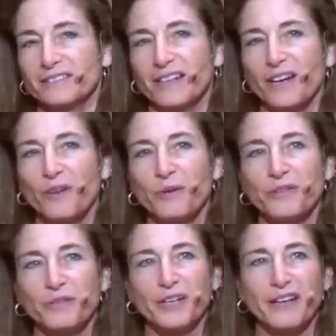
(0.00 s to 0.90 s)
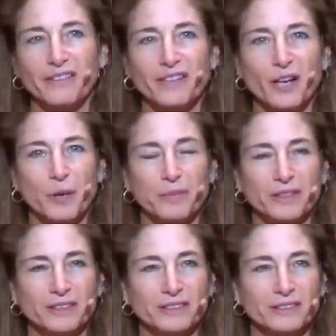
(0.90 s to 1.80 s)
how we forget the
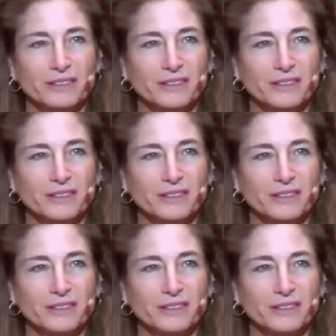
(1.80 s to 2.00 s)
diamond,